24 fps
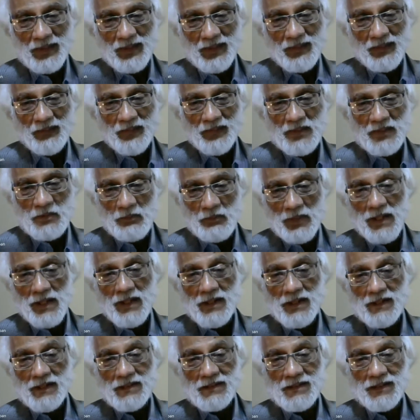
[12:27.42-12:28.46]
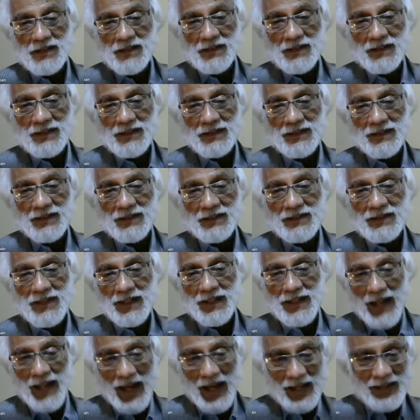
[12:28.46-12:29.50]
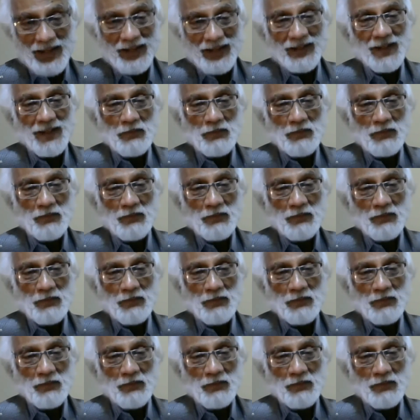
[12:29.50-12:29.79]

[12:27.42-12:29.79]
which means they carry